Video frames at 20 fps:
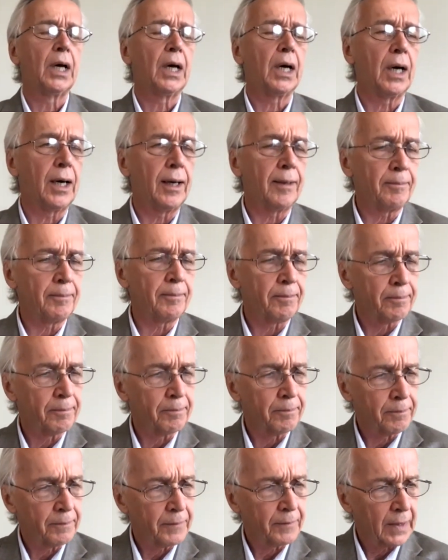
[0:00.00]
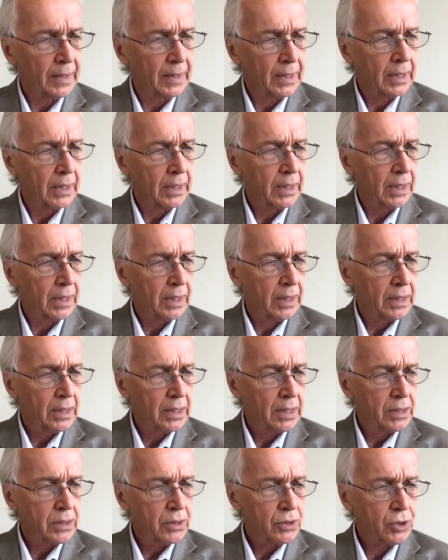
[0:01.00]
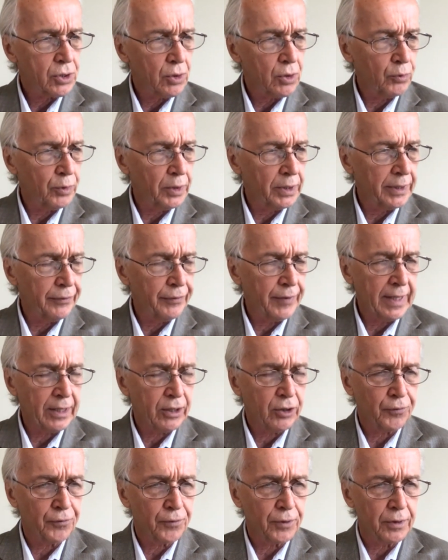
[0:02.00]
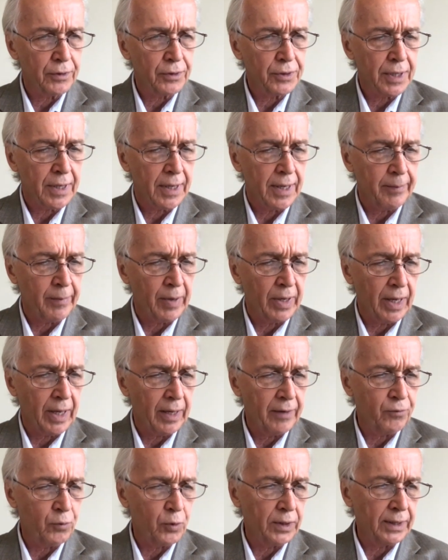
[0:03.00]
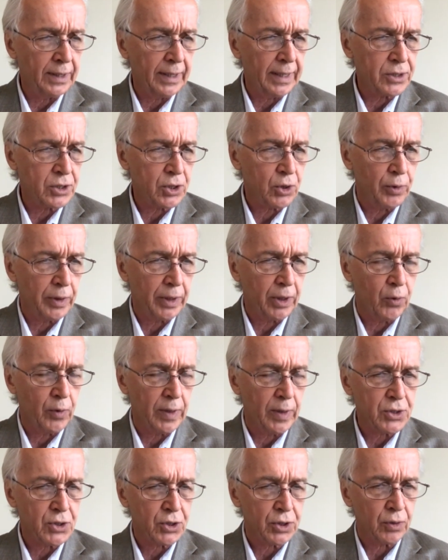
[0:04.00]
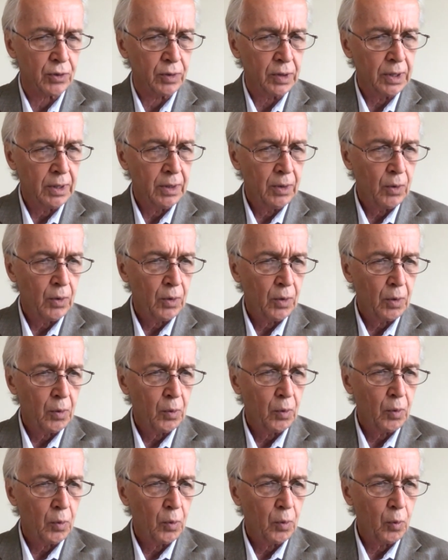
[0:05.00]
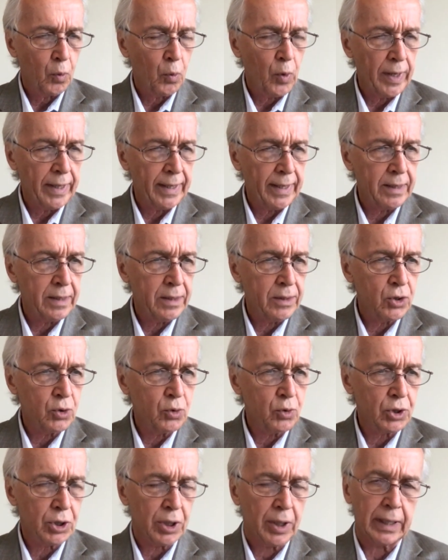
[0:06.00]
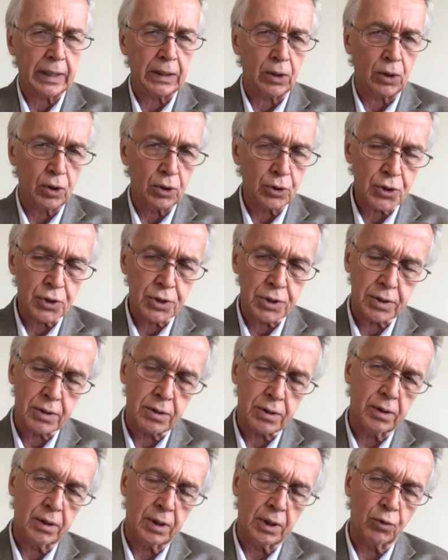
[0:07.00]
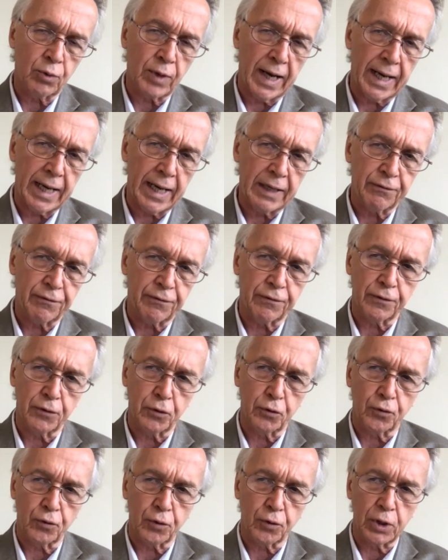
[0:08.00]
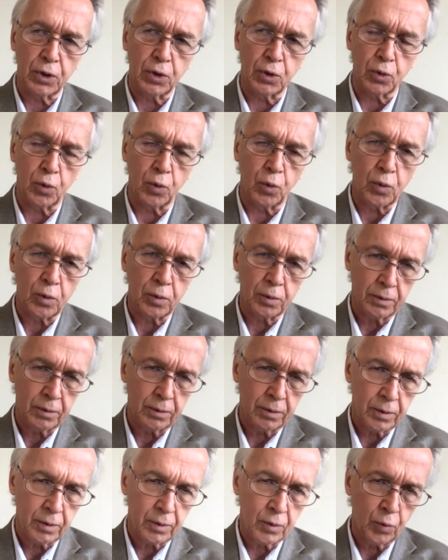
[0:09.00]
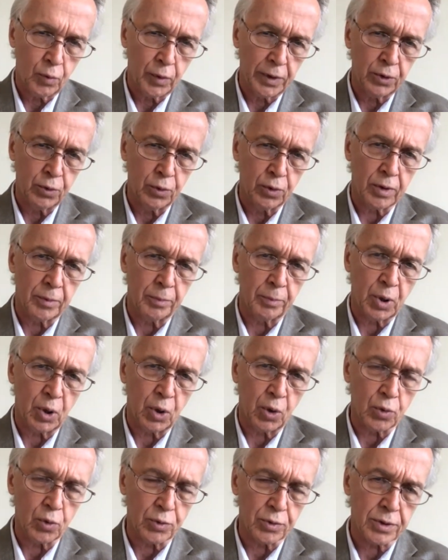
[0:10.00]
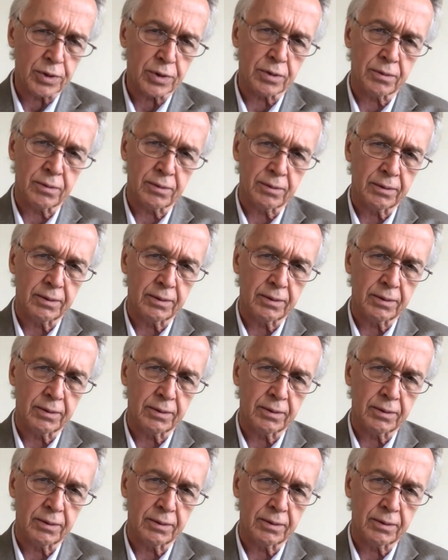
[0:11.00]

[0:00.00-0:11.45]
So really, thank you for your time. I have one last quick question. When do titles arrive for you when you compose?